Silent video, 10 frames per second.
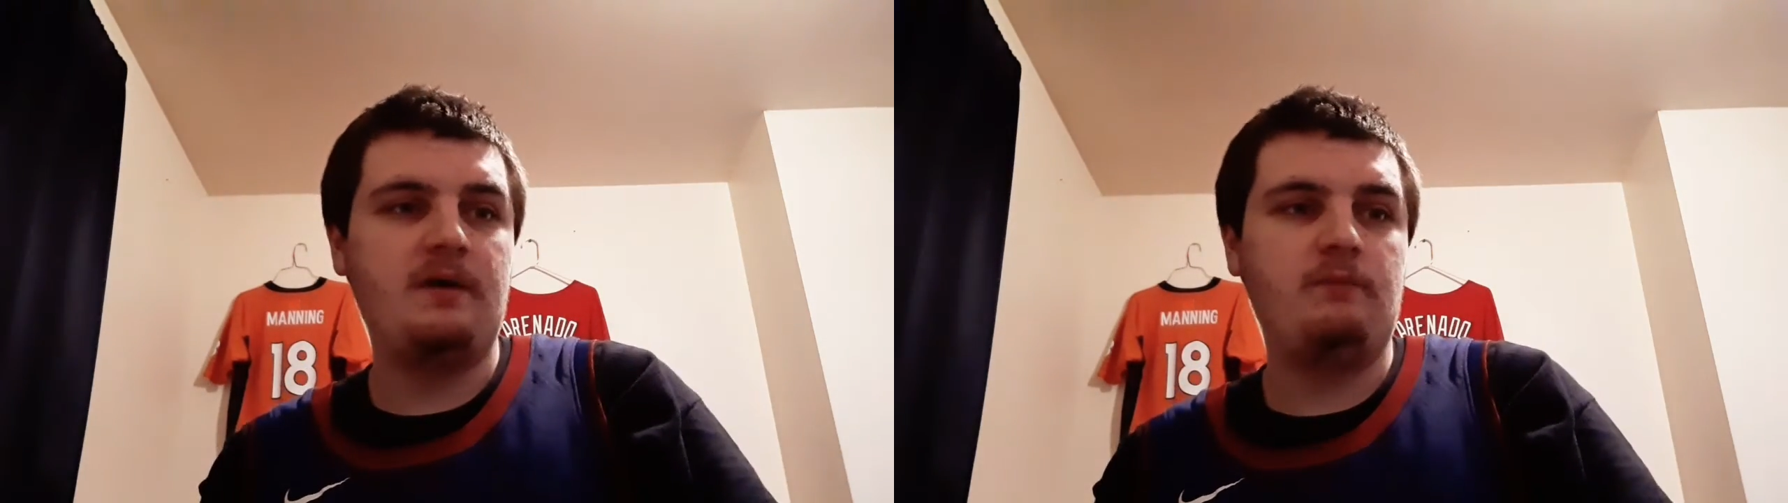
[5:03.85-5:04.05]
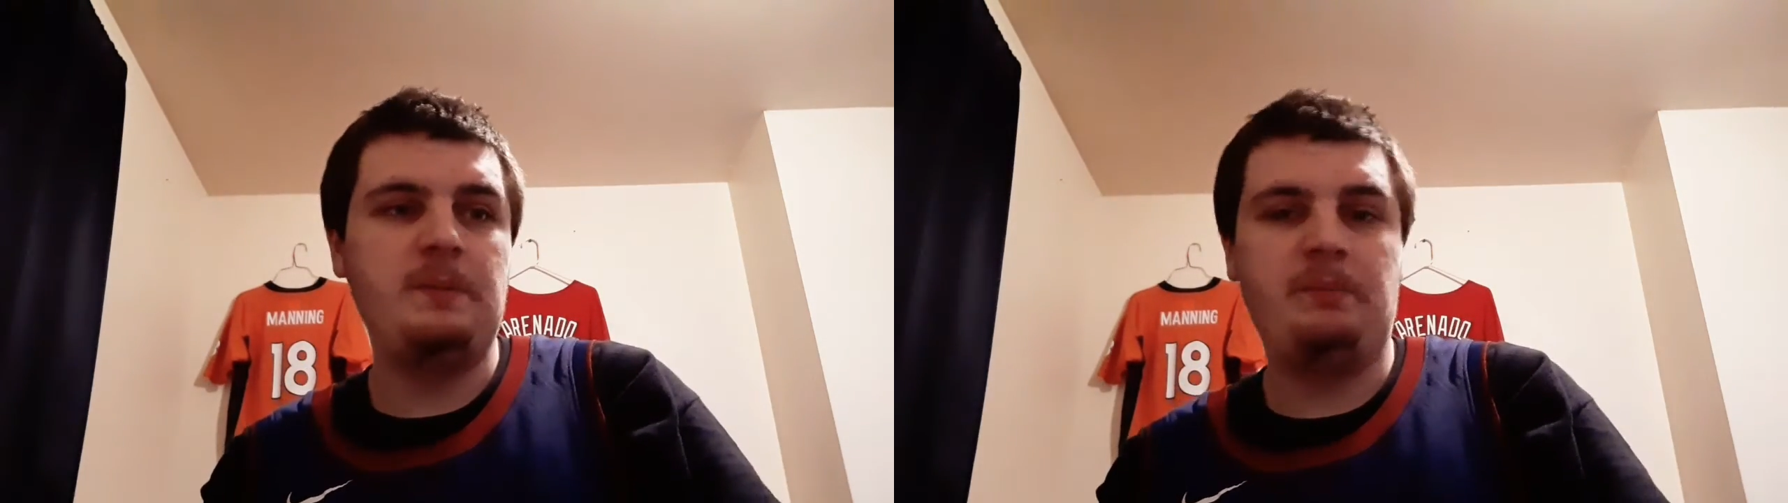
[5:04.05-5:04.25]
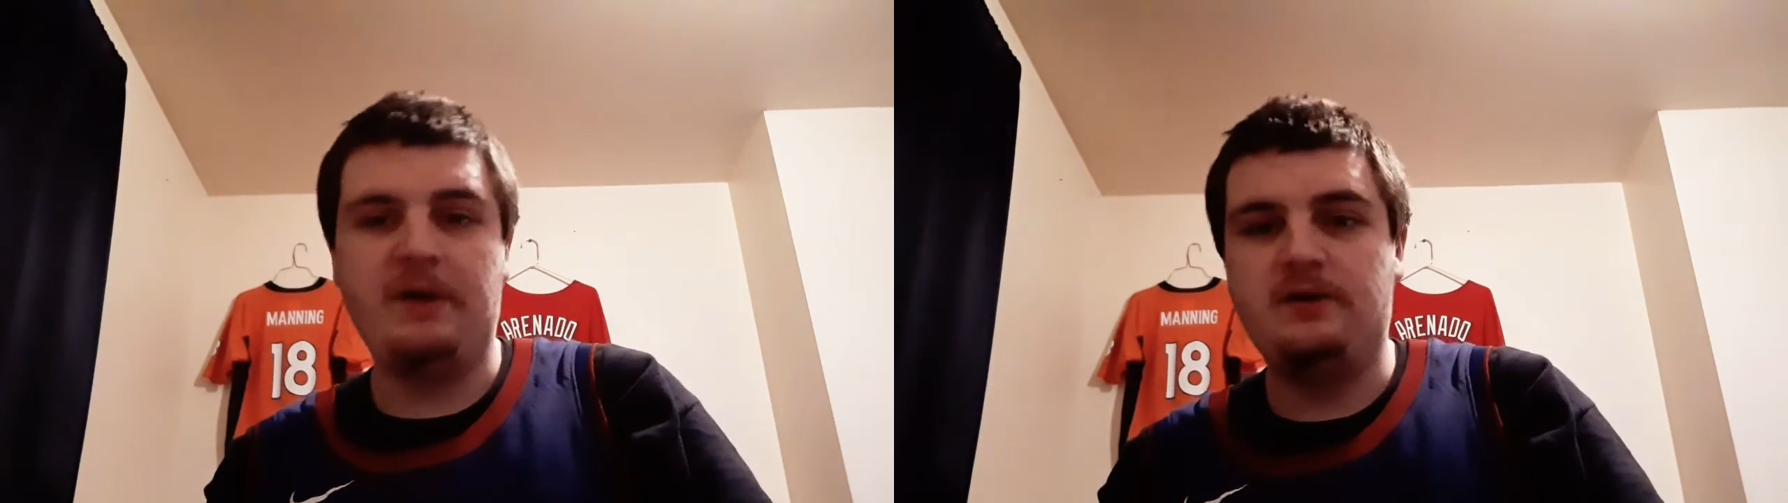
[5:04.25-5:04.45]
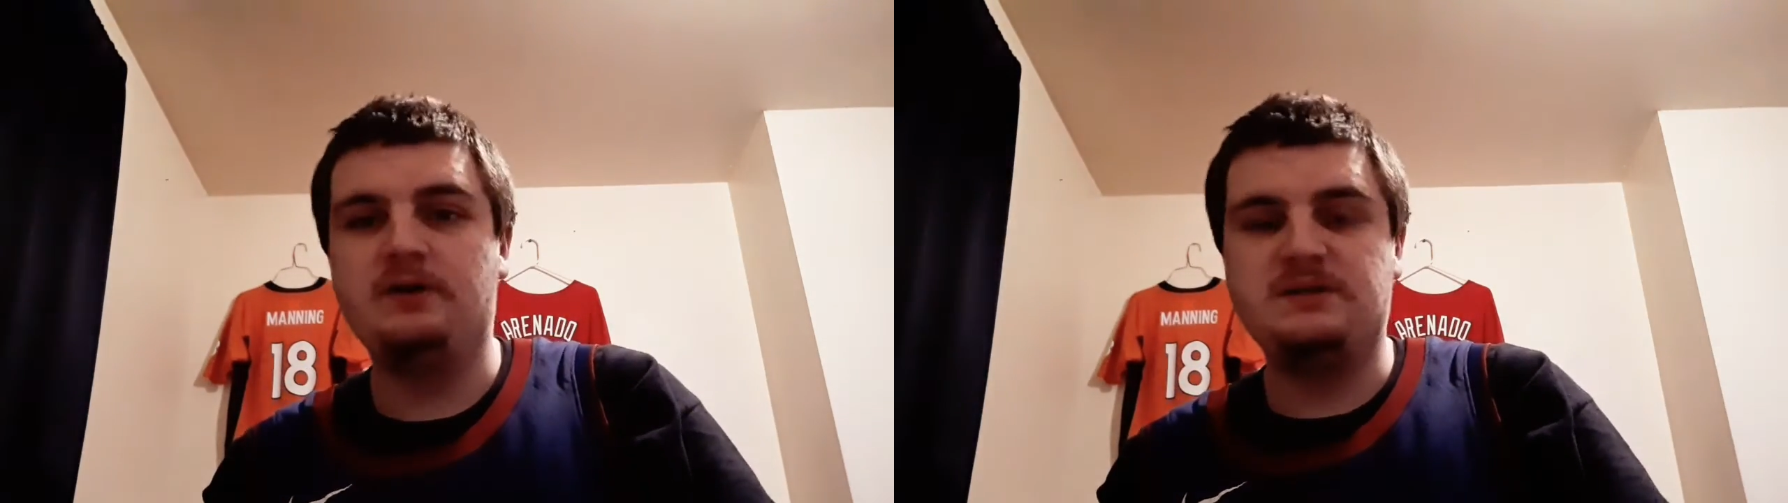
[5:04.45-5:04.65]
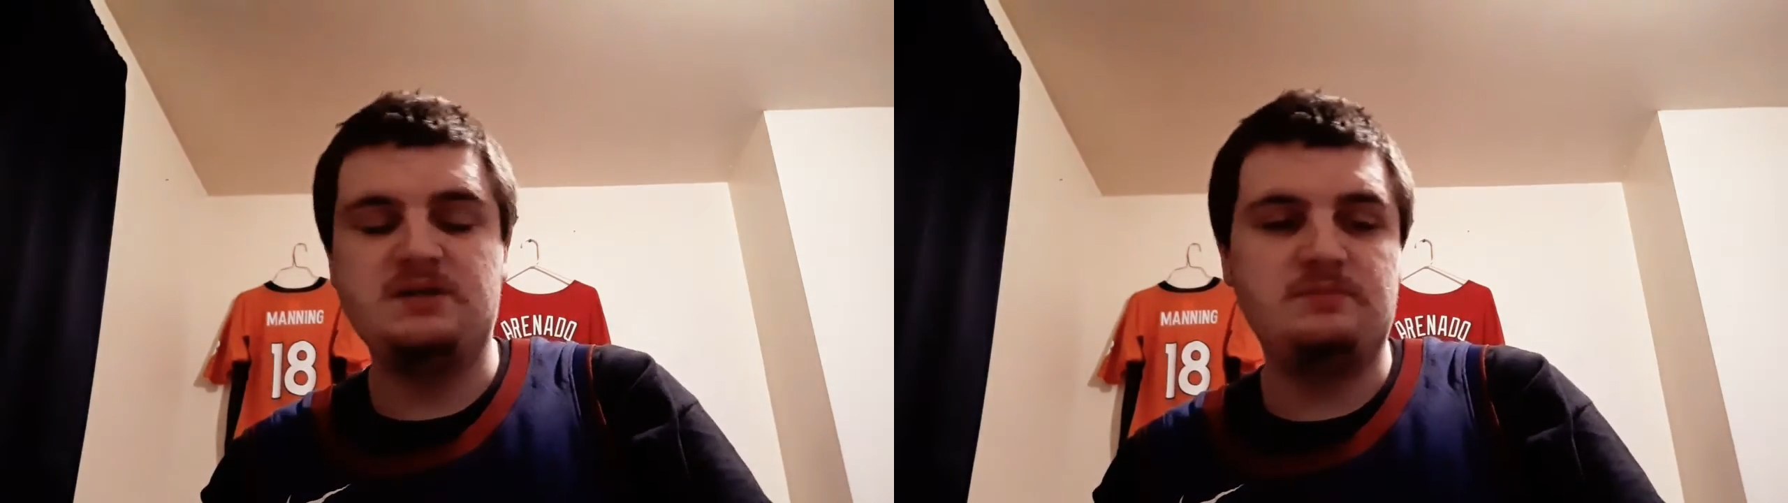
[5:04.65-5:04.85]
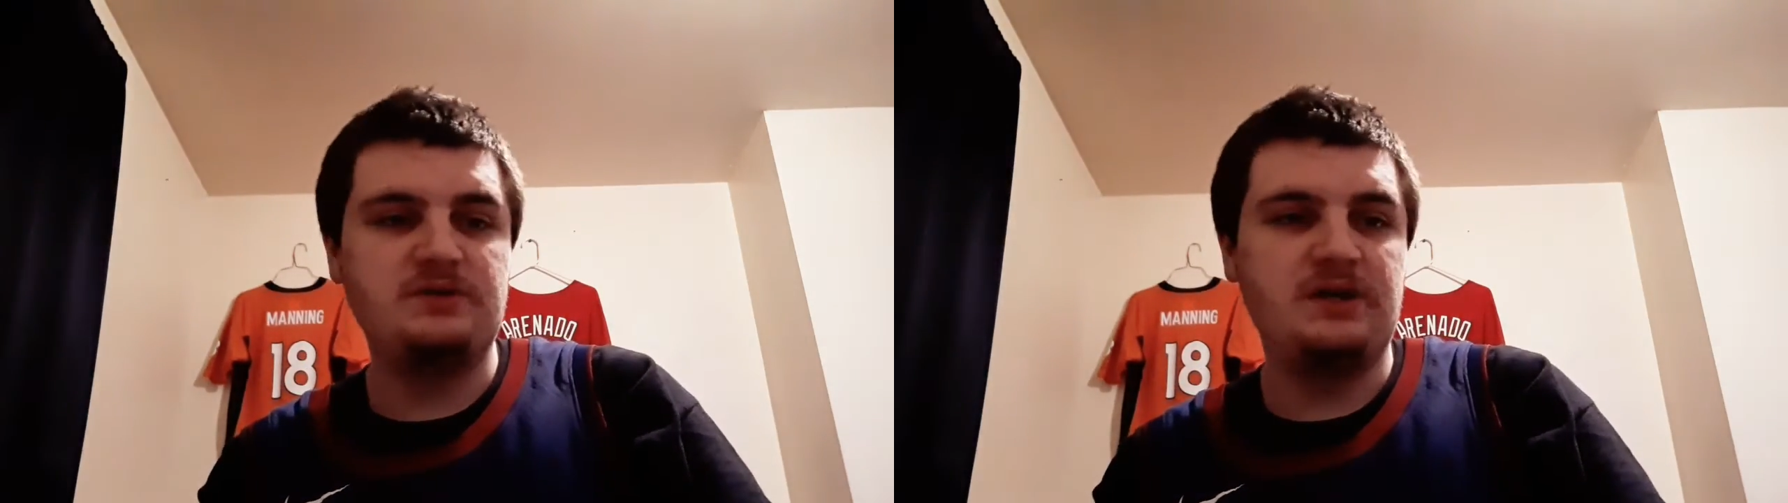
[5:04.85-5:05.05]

when we play good teams.